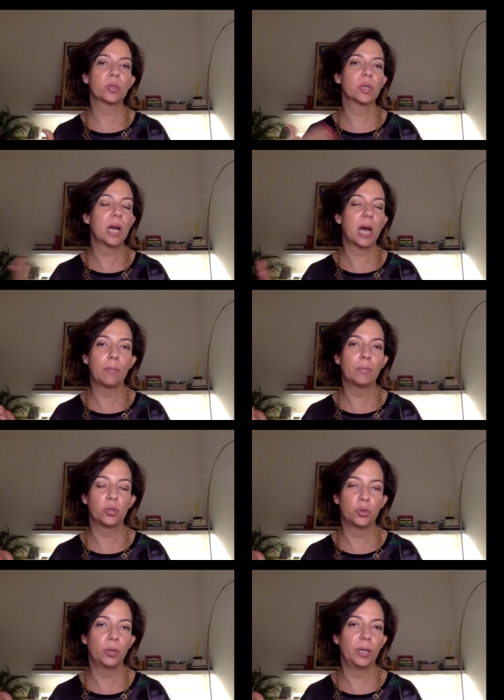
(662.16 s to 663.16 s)
succumbed
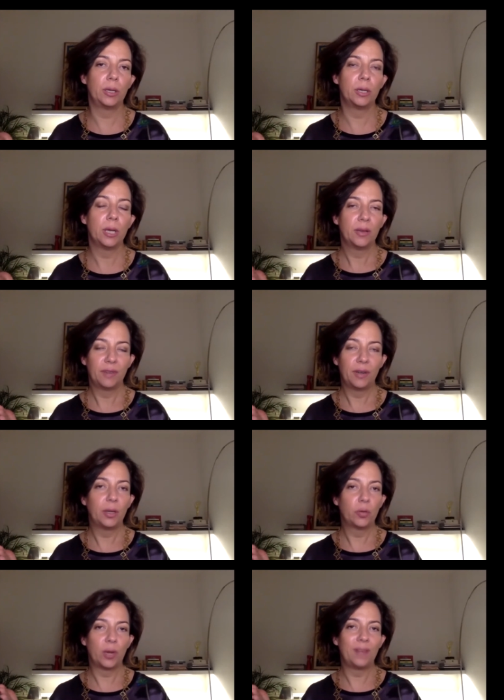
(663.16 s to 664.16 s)
to their very
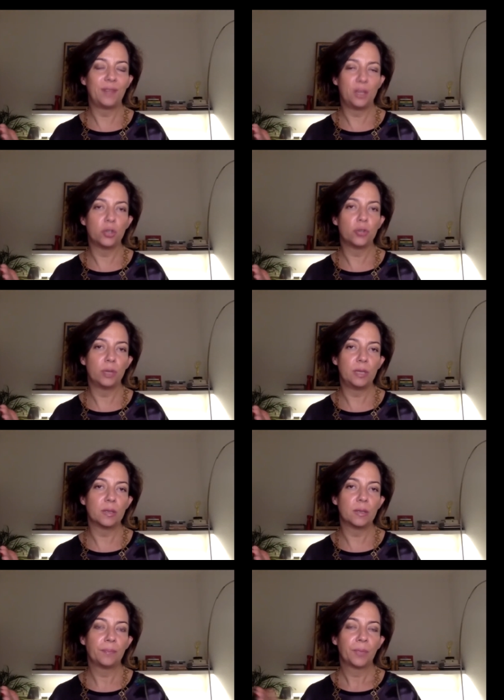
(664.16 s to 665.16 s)
grave
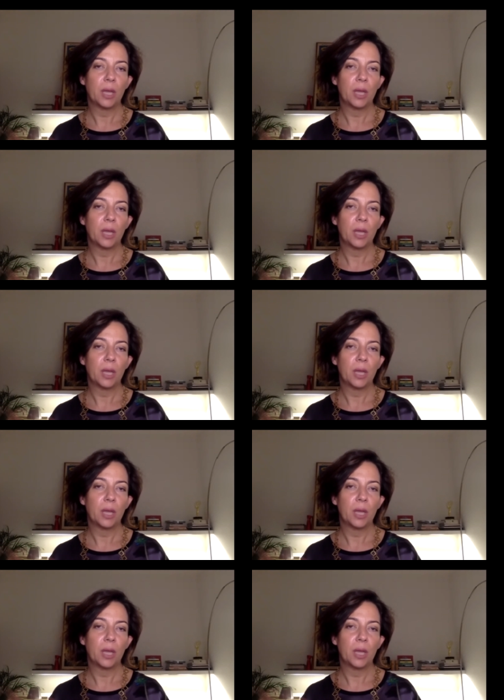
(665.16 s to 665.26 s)
injuries.